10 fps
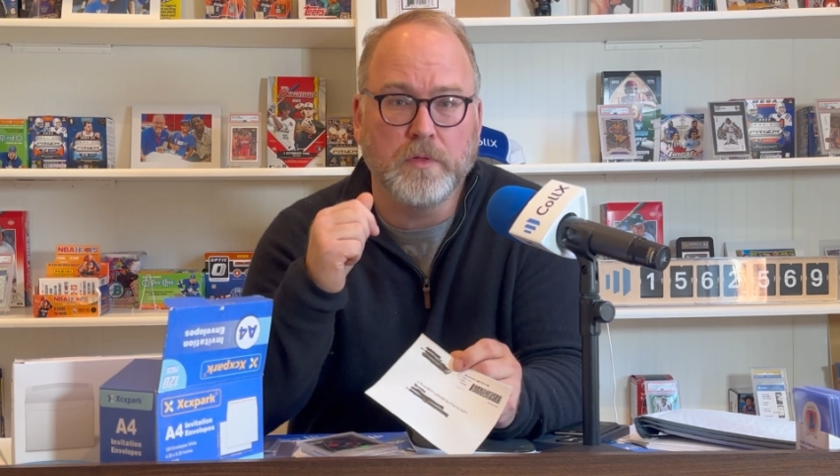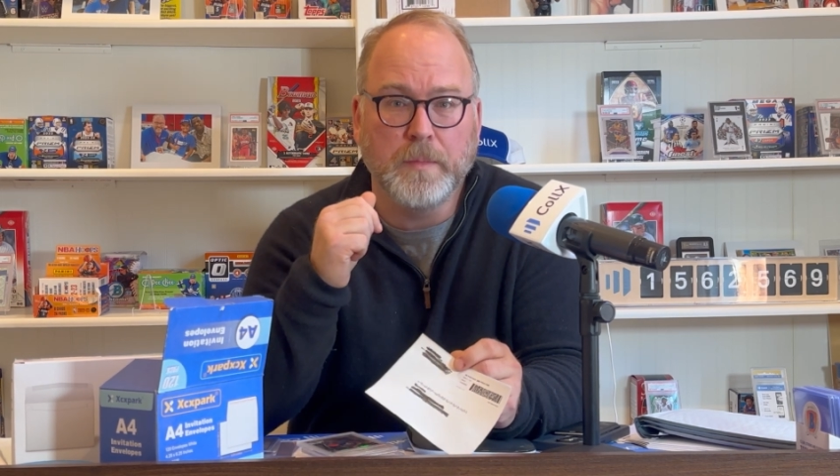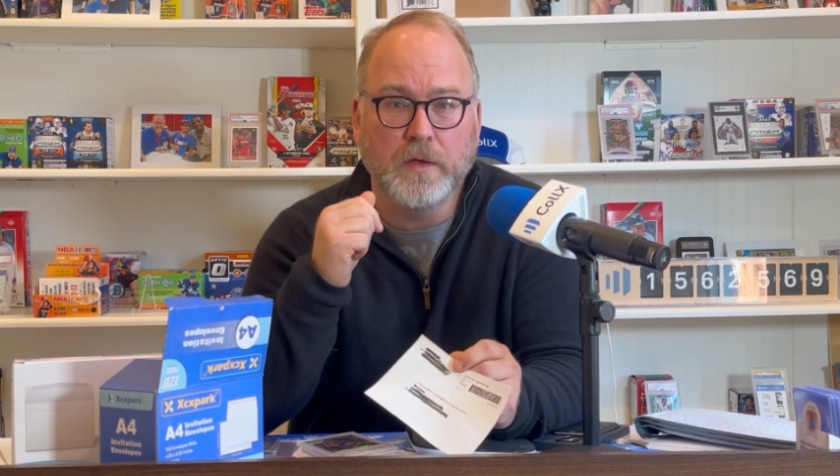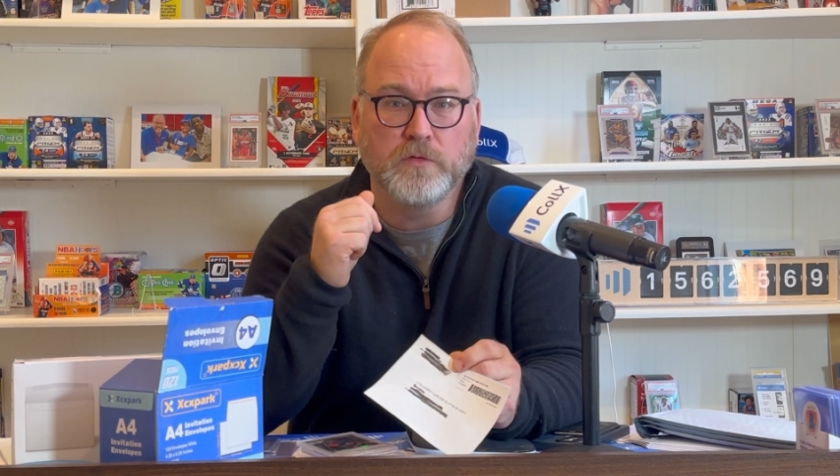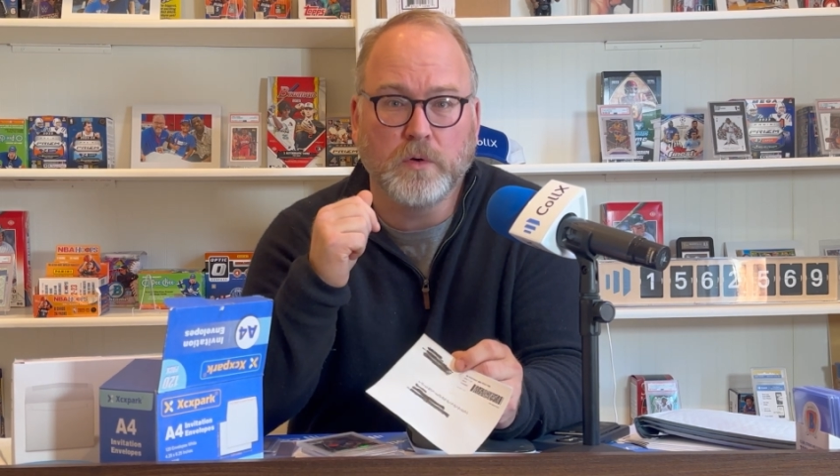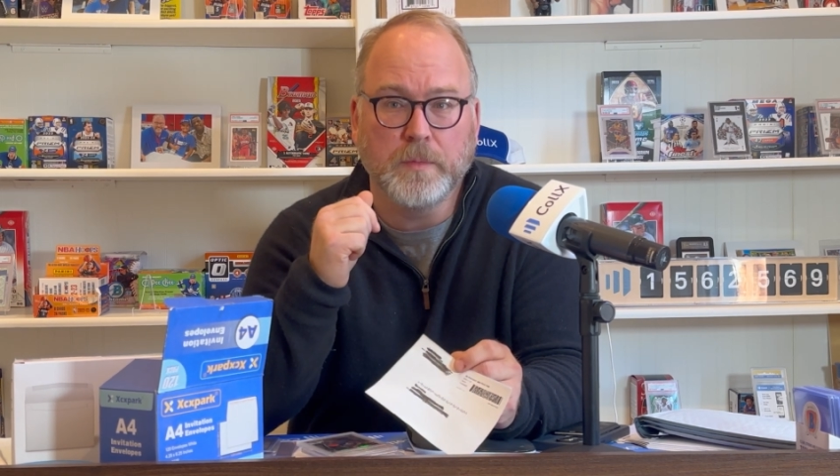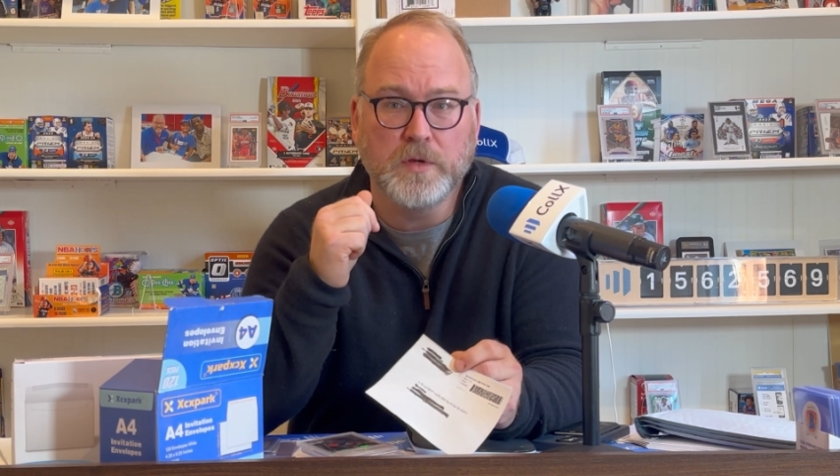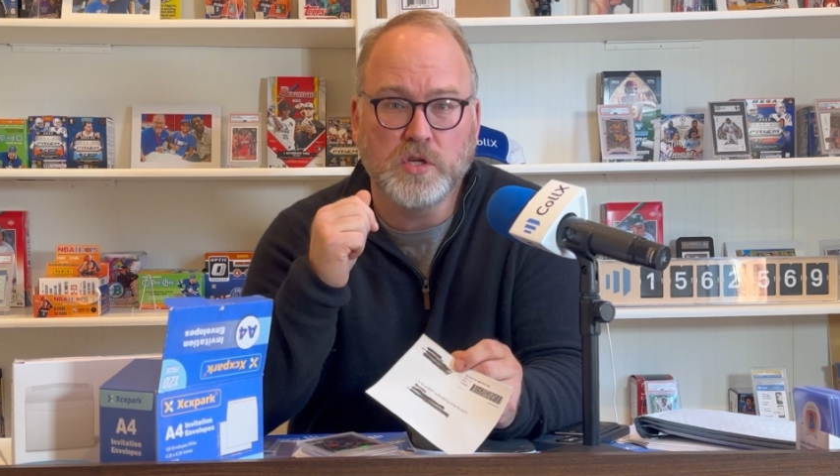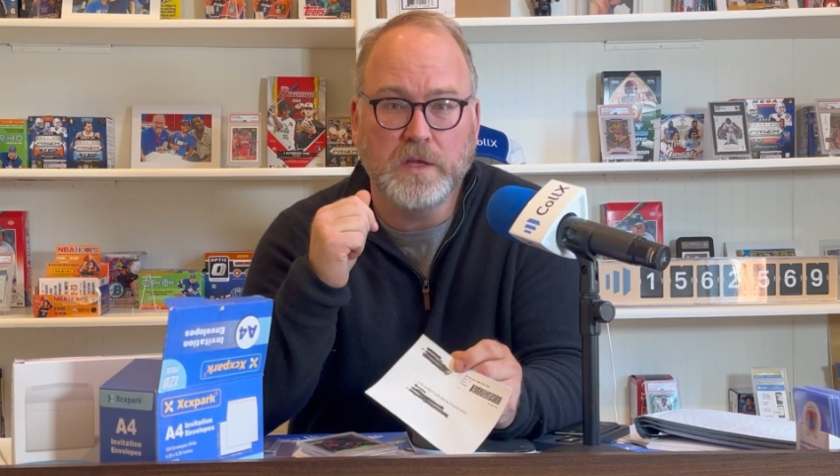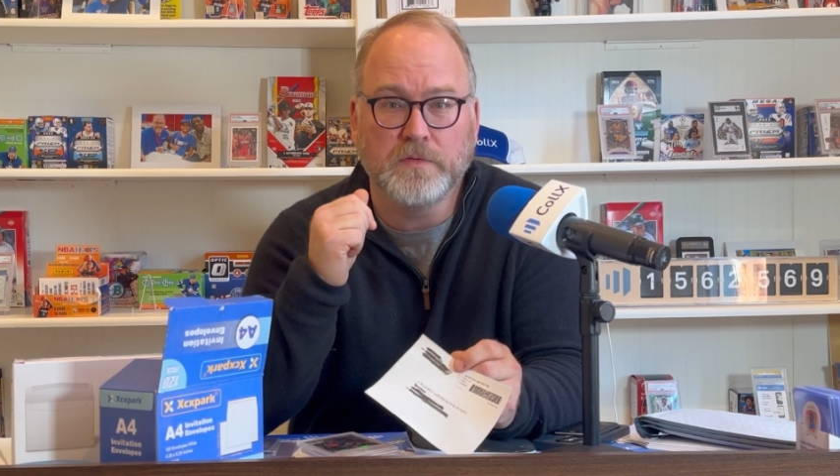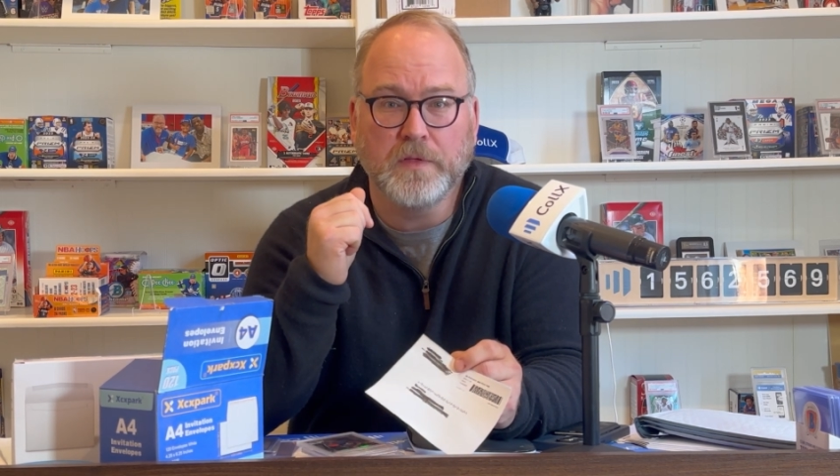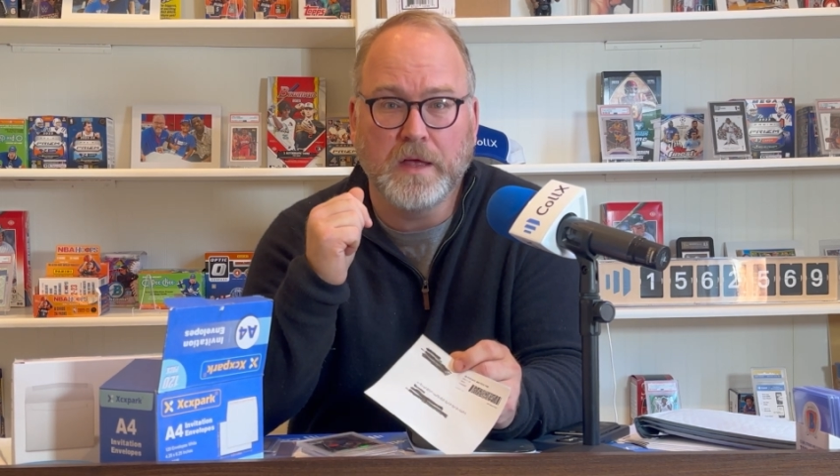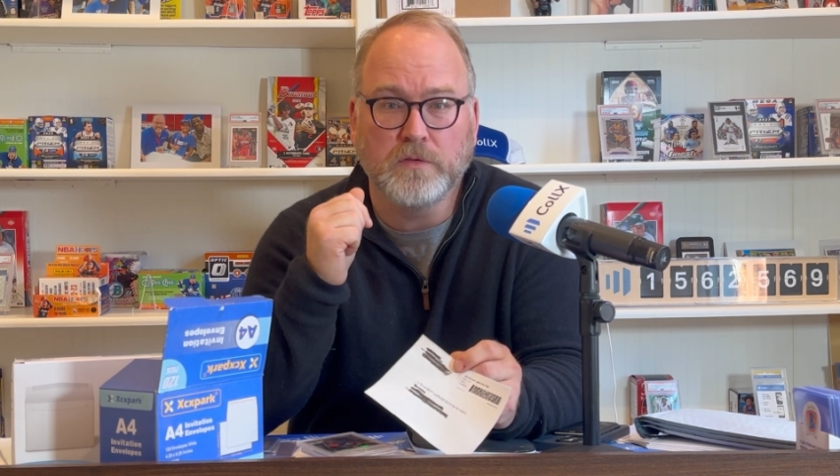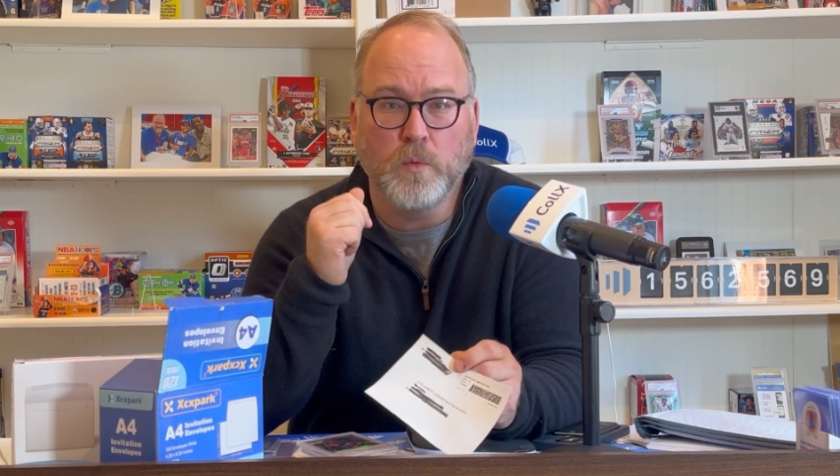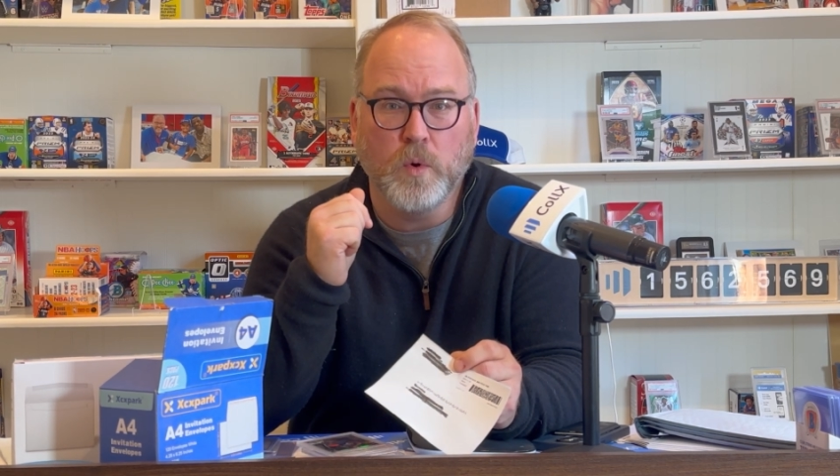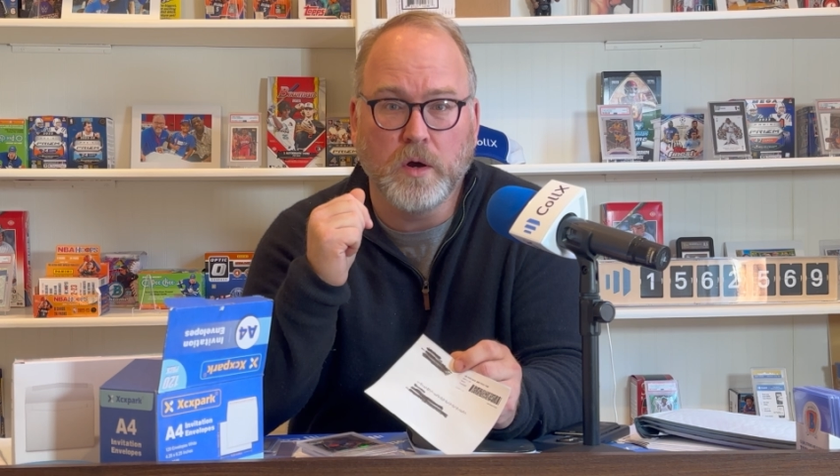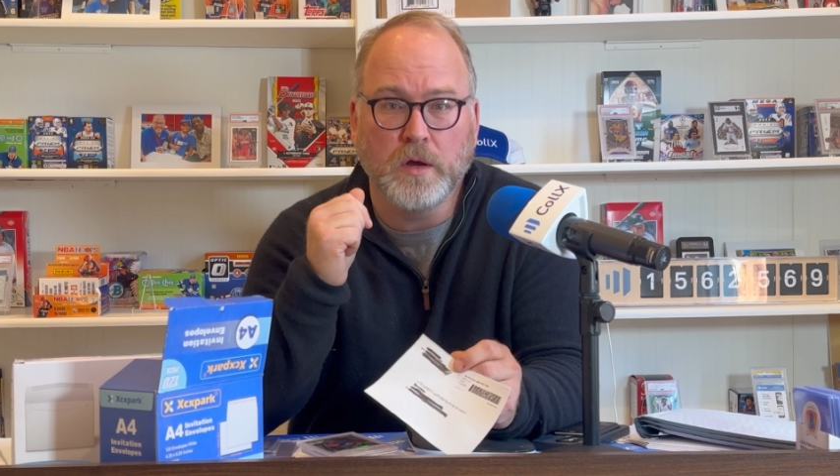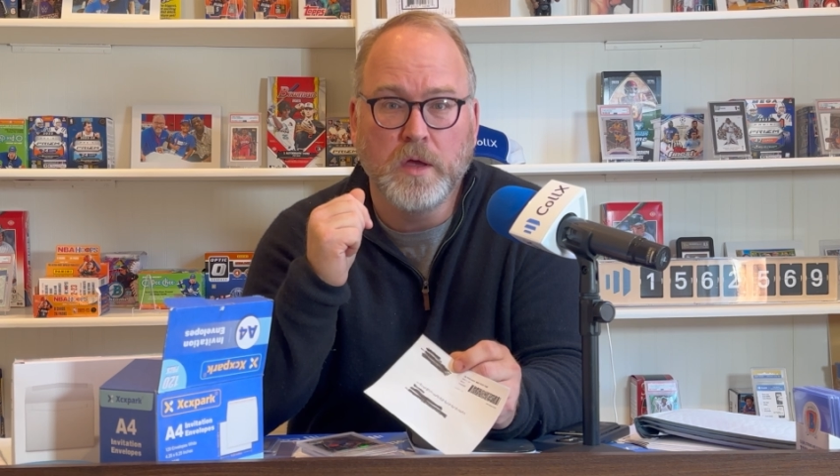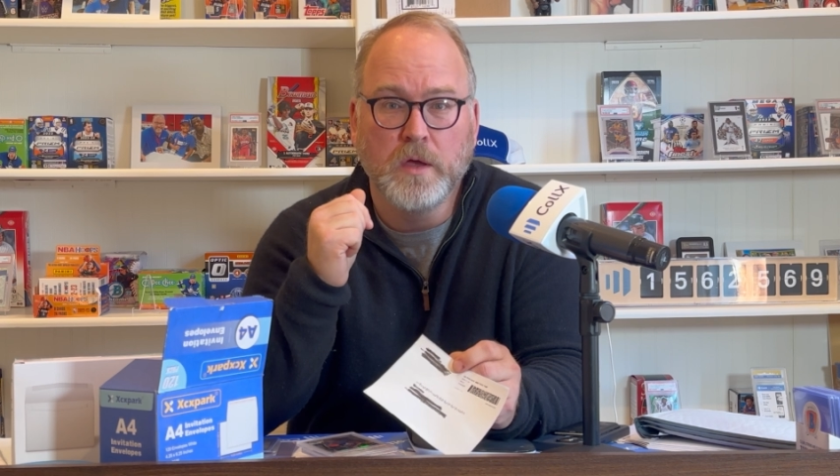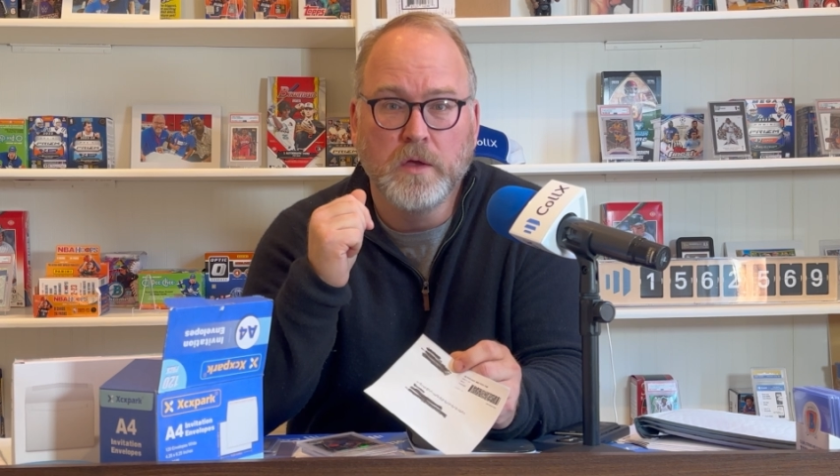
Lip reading: the mail sorting machines for that to work.